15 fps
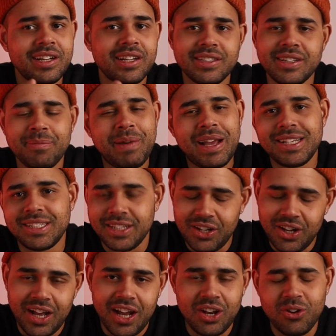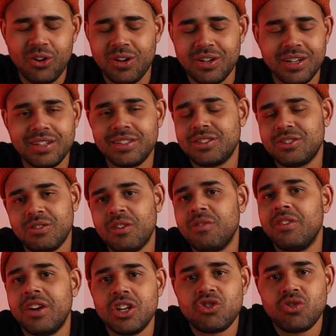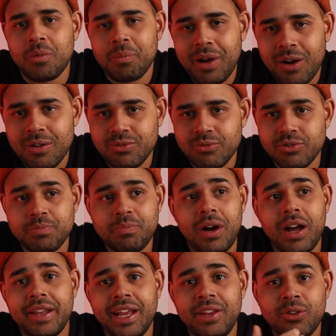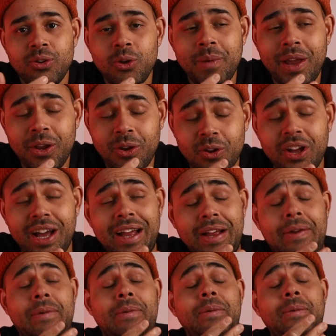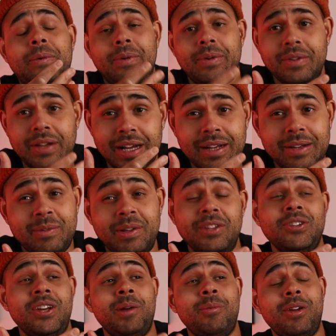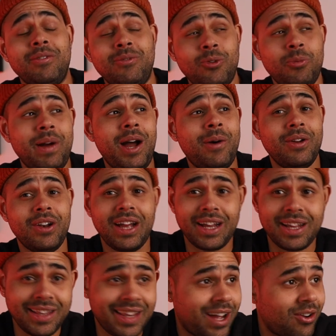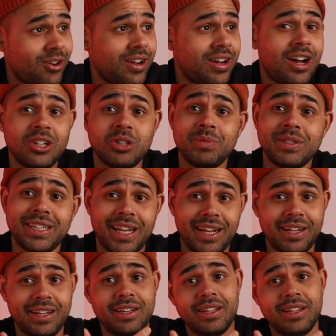the basically like a very strong power source, but they do make you like, oh, like when you turn them on full power, like now I've got 100%,